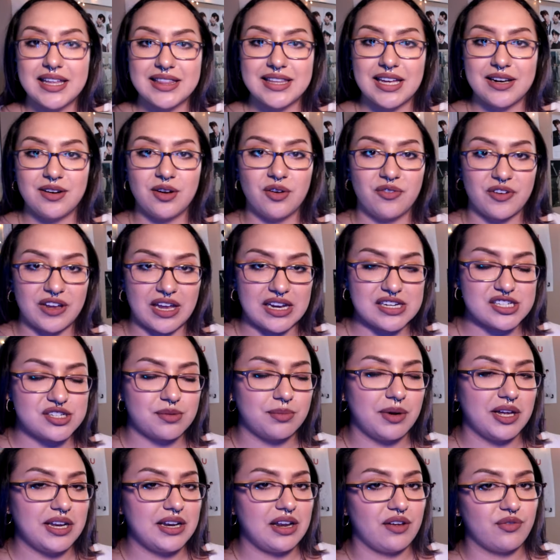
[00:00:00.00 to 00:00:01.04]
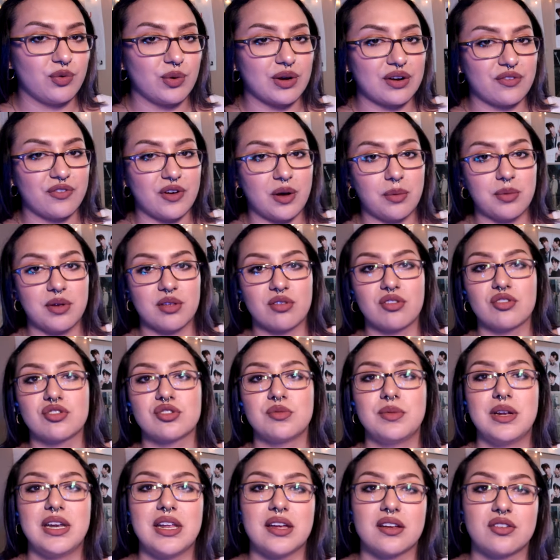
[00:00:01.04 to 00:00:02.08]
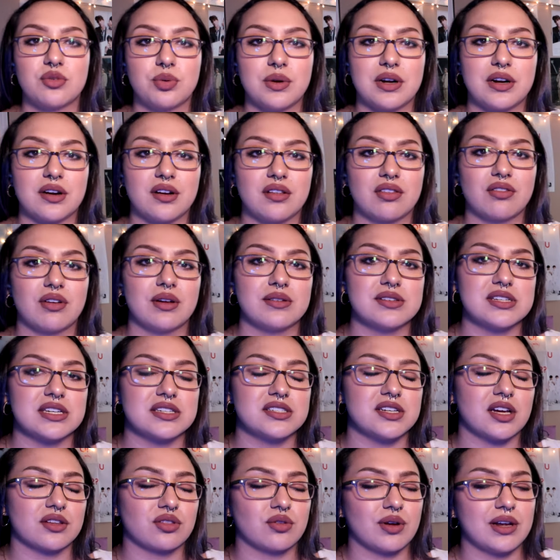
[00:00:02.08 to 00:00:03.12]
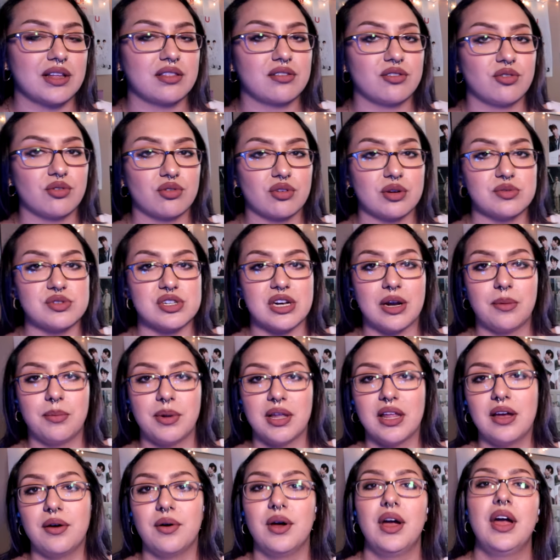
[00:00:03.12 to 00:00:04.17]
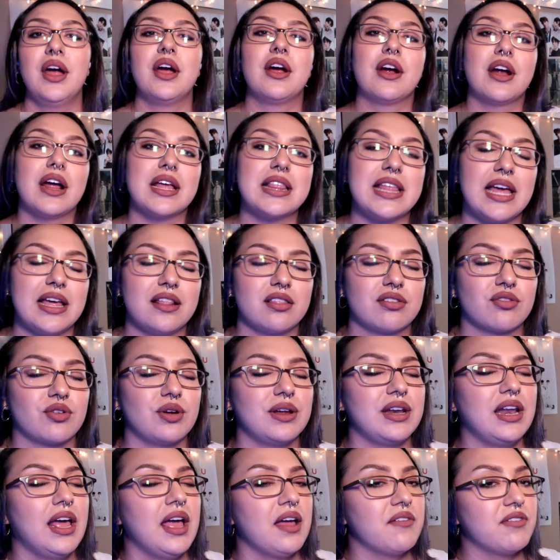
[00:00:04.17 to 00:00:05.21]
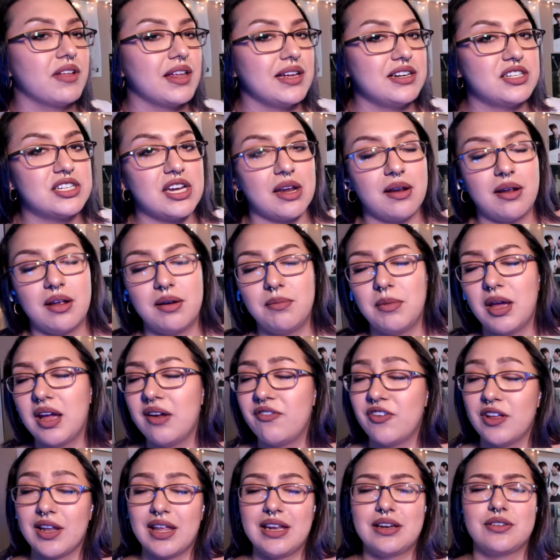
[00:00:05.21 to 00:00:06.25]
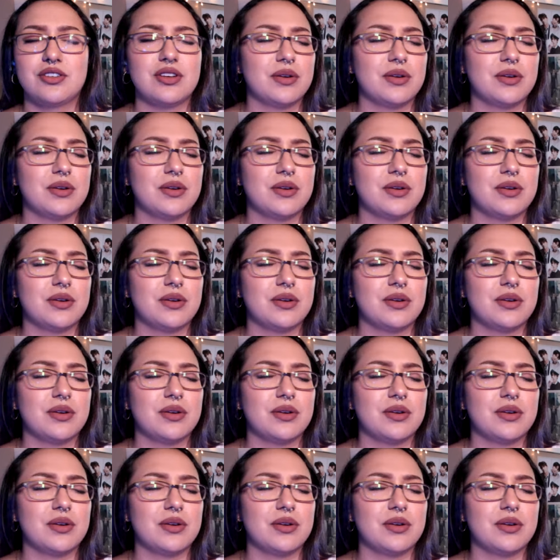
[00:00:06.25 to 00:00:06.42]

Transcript: hit that notification button. If you want to follow me on social media, Twitter, Instagram, TikTok, Threads, in the description down below, or at the end screen. If you